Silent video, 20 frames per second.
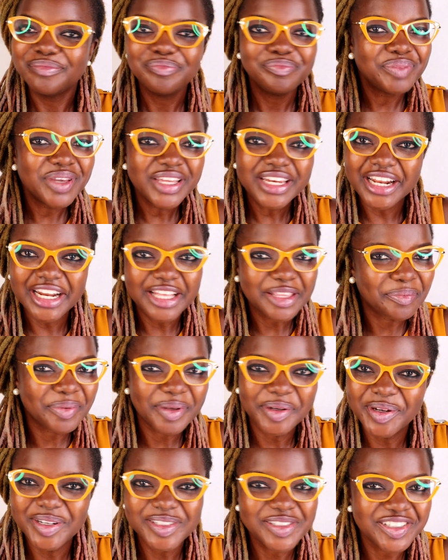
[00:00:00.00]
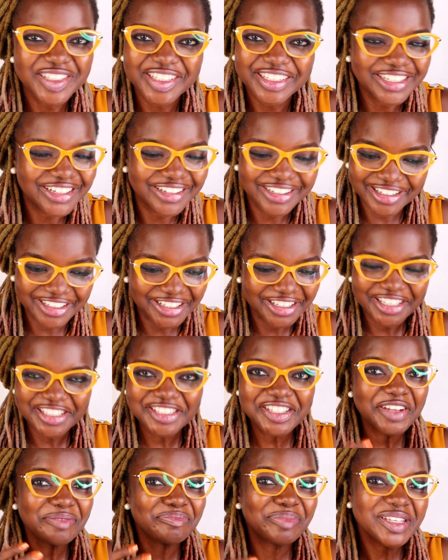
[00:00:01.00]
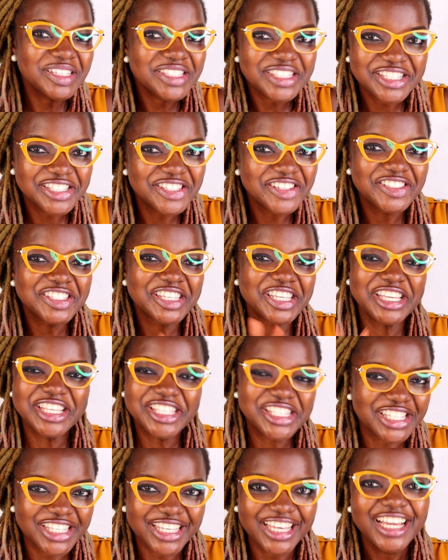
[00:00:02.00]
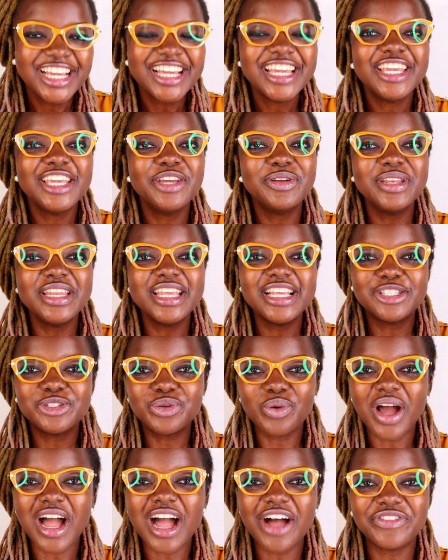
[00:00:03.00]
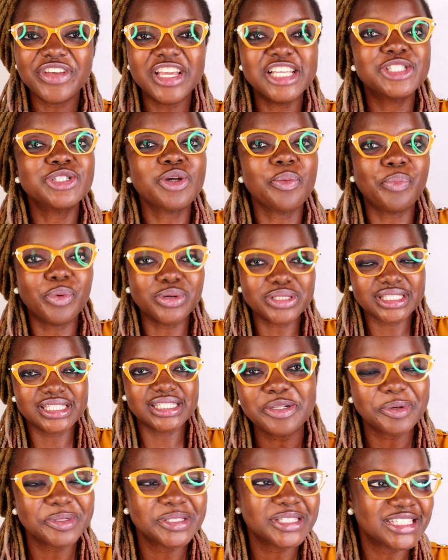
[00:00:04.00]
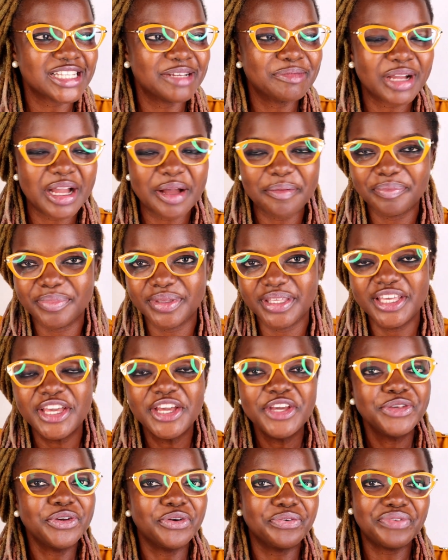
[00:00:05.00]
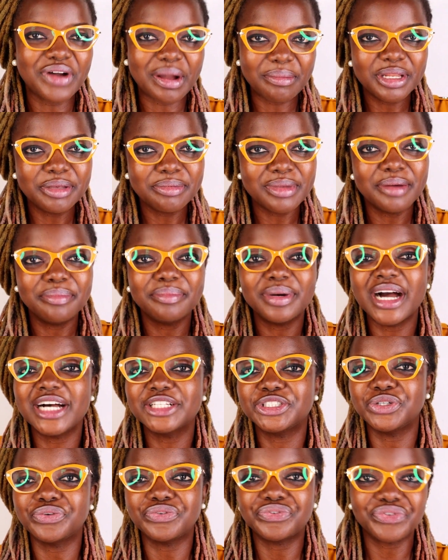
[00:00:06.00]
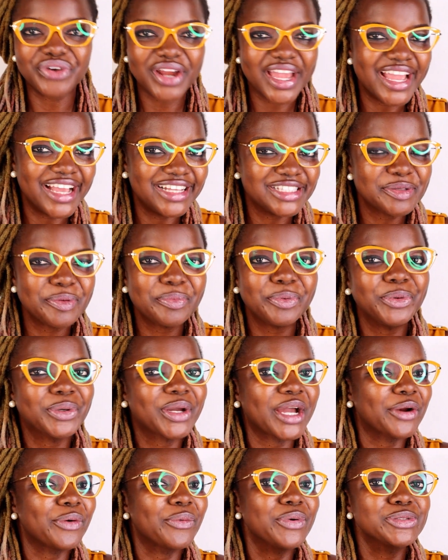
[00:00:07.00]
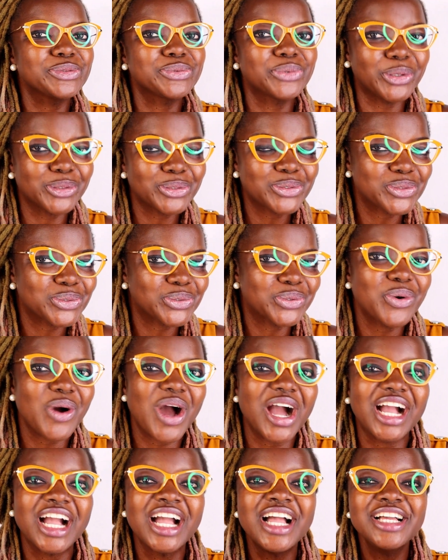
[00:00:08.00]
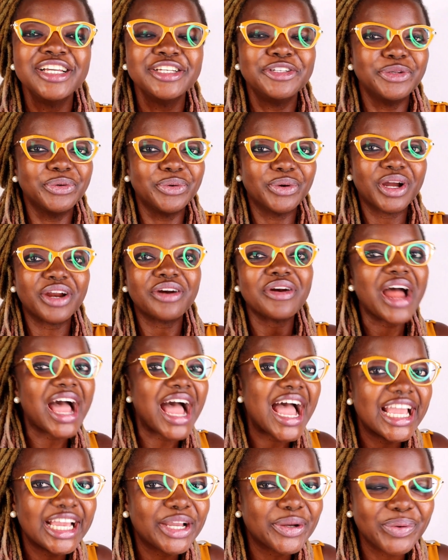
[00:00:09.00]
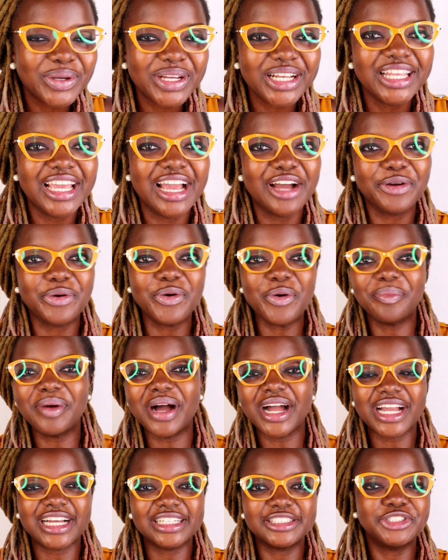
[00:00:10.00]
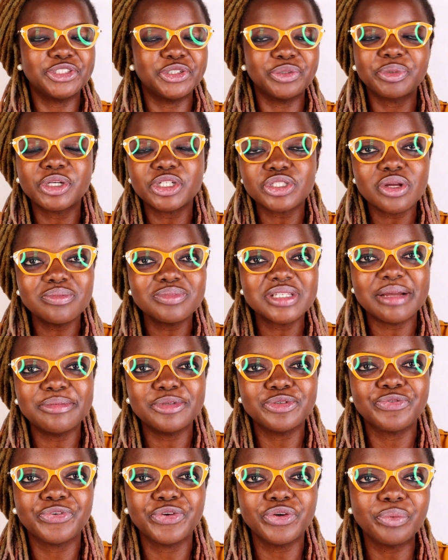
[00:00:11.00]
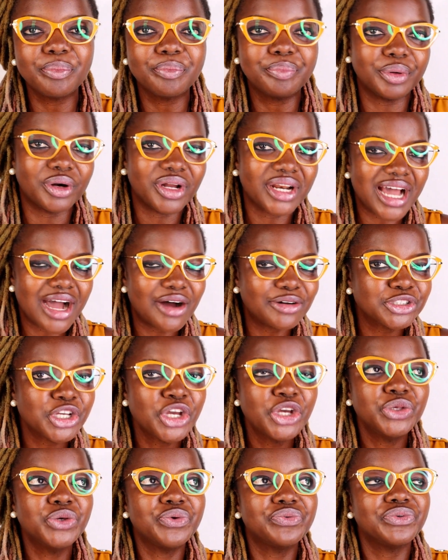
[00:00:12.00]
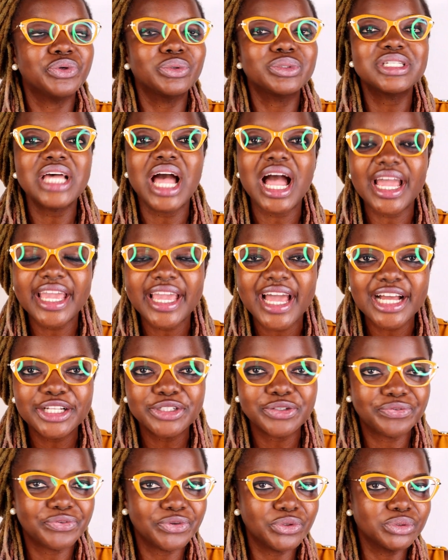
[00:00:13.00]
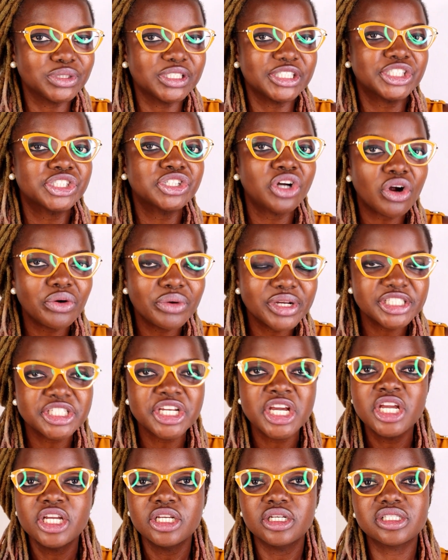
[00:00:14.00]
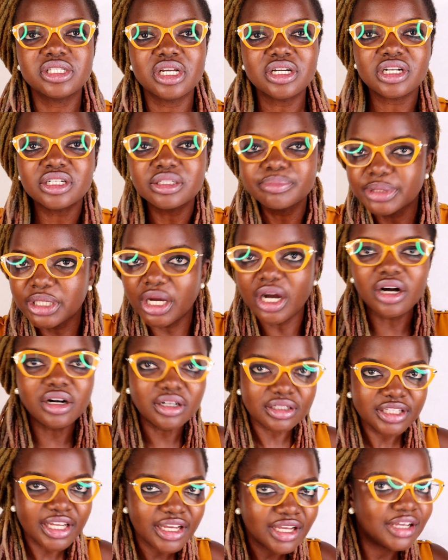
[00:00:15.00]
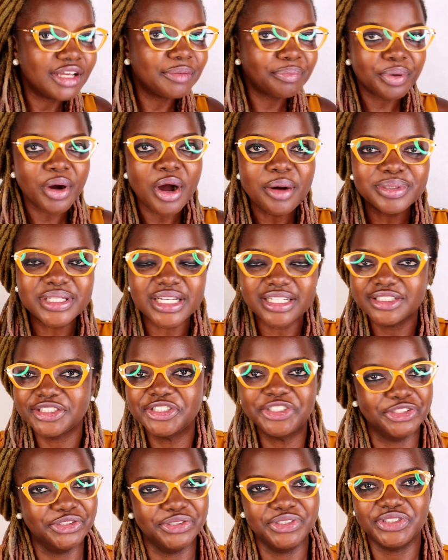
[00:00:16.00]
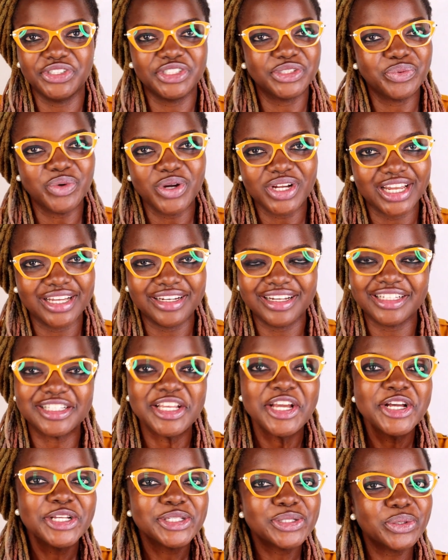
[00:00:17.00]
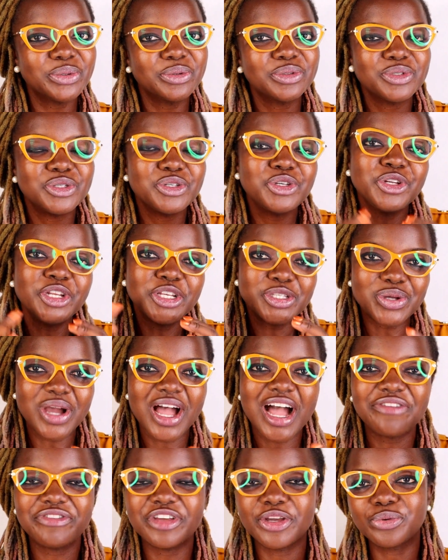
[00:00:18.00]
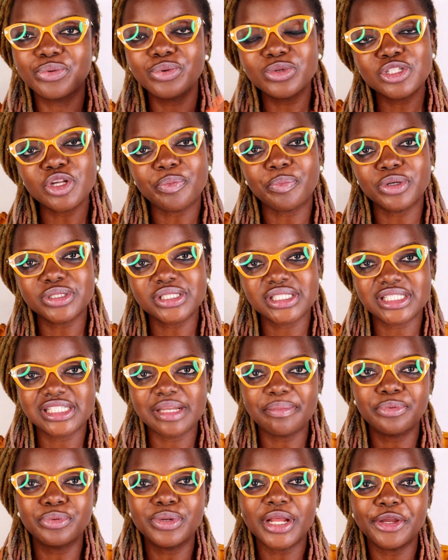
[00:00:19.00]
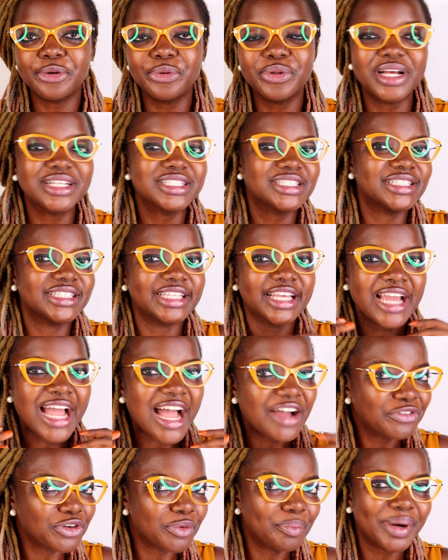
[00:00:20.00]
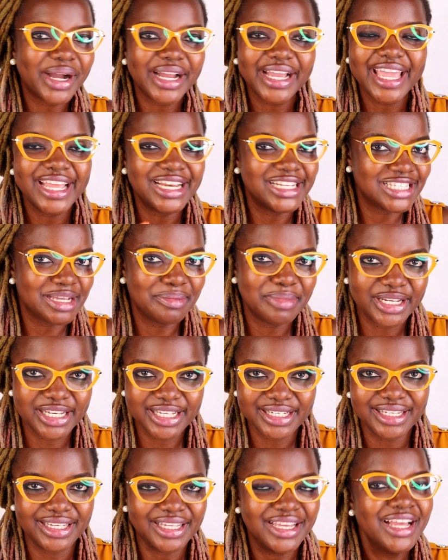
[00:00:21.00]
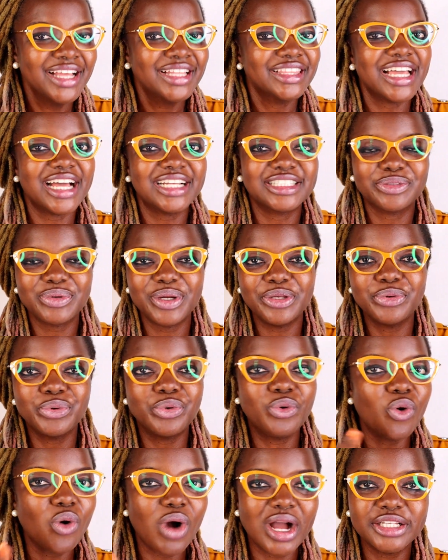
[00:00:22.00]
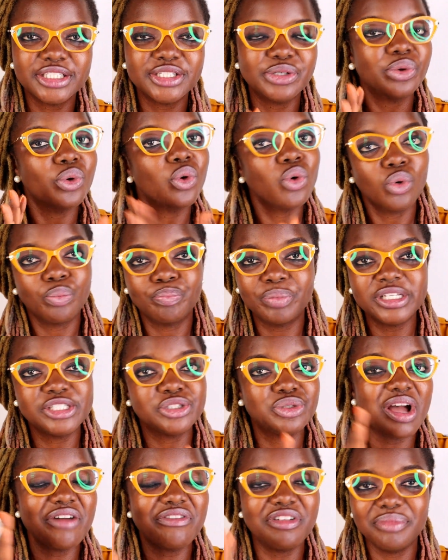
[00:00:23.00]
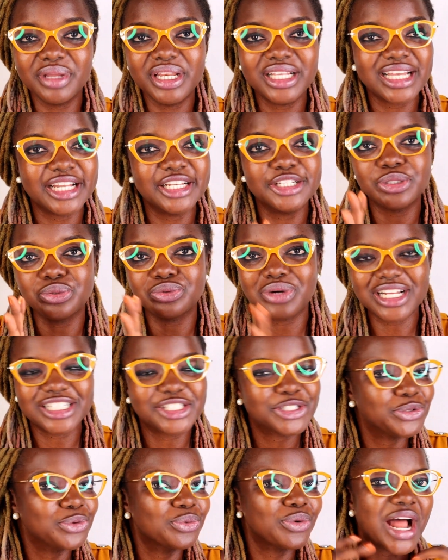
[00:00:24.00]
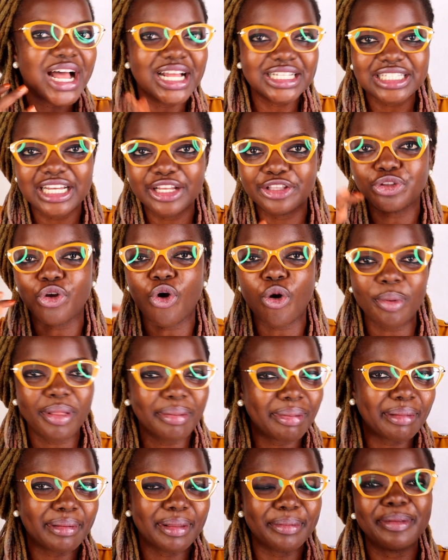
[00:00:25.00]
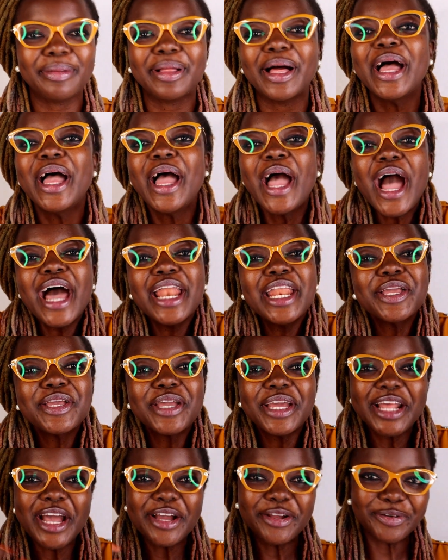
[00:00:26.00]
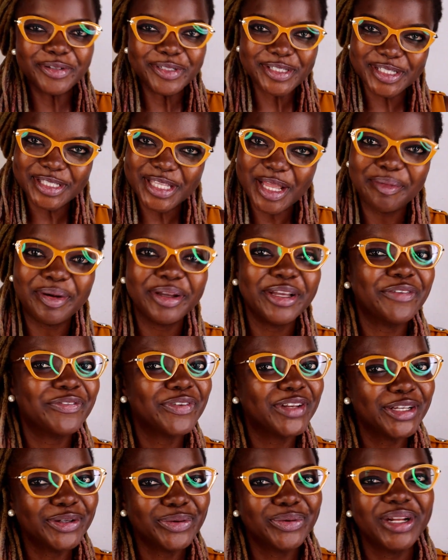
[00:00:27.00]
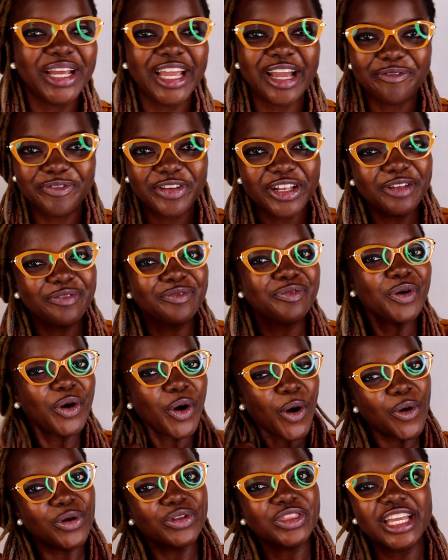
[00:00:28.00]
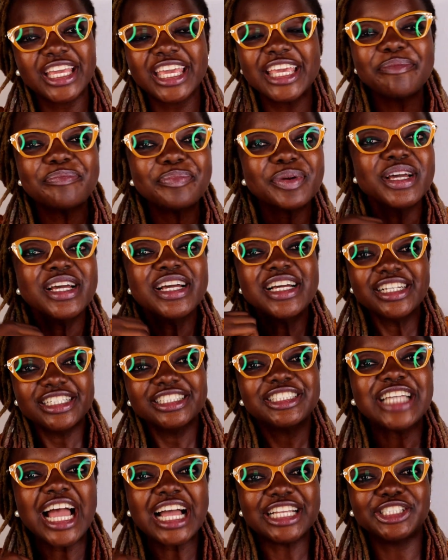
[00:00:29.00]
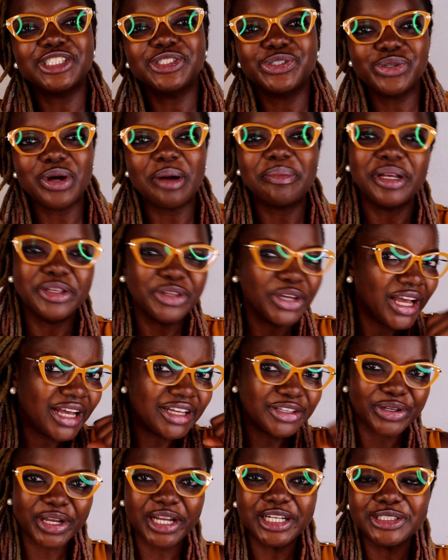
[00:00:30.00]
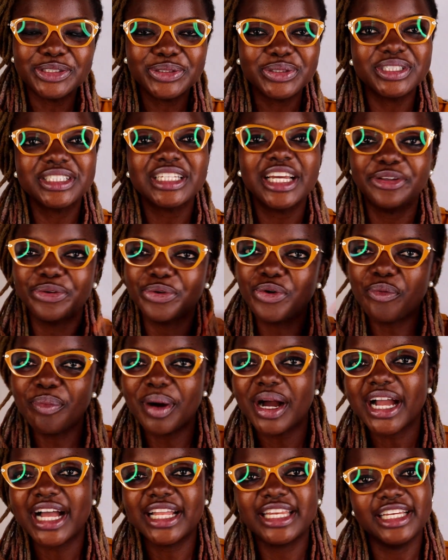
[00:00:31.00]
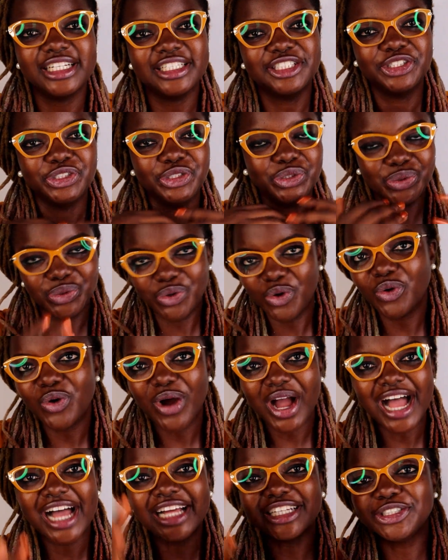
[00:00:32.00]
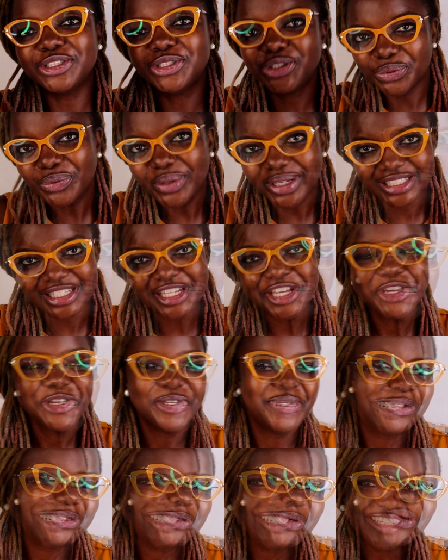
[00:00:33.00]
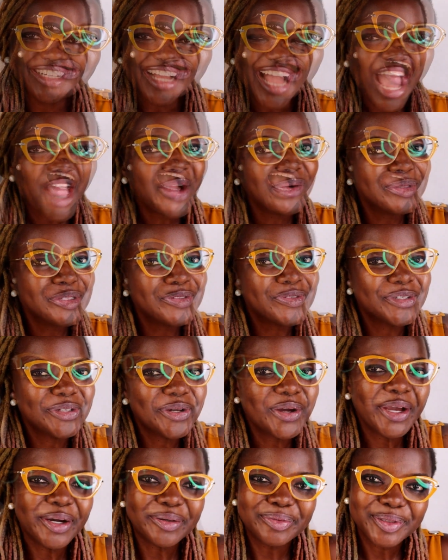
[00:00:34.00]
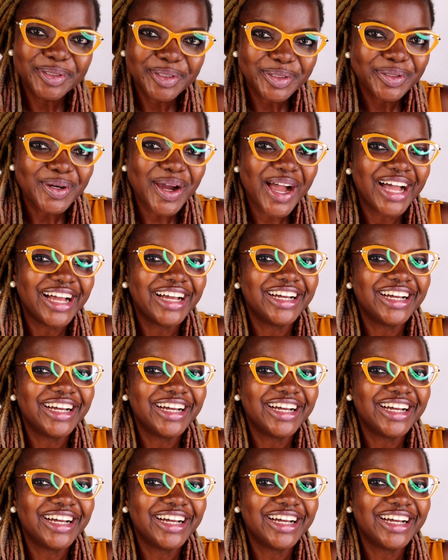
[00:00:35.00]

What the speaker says: being an entrepreneur is not it's not beans, it's not easy. You need to have a support system. Support system can be your family members, your friends, people you can always run to go and, you know, cry quickly and go back, and, you know, because sometimes you feel burnout, you feel tired, you feel discouraged. It's not going to be all, hey, pumped, and, you know, it doesn't work like that. So you need to have a good support system, people that you know that they have your back anytime, any day. That when you go and say, oh, please, you have a minute, I need to rant, you rant and talk, blah, blah, blah, blah, and then you get out of your system and you're feeling good and you're feeling, or they keep charging you up, like, yeah, you can do this, and you go back and then you go and do it. Yeah, so I hope this video helped you, and